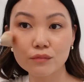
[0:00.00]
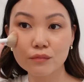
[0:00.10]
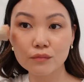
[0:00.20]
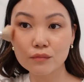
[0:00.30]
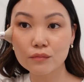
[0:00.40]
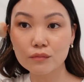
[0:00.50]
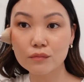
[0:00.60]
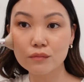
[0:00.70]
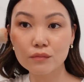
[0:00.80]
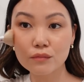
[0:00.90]

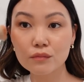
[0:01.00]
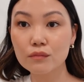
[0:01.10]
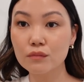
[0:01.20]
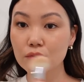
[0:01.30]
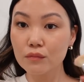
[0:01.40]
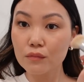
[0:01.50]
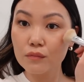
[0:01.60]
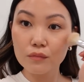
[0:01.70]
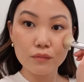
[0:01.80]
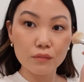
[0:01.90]

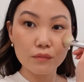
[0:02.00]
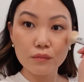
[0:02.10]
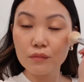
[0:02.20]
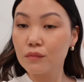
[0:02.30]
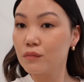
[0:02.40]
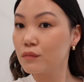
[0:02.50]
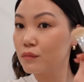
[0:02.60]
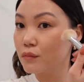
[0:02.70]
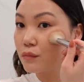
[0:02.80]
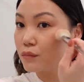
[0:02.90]

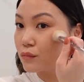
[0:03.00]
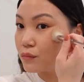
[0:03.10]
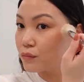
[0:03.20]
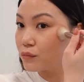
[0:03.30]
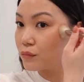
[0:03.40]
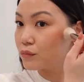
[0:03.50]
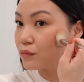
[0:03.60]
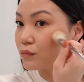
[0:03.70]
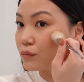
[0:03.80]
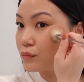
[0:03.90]

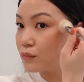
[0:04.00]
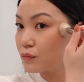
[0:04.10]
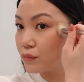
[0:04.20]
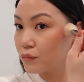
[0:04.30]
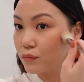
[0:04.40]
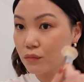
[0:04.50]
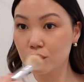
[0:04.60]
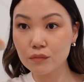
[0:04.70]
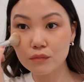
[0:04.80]
[no speech]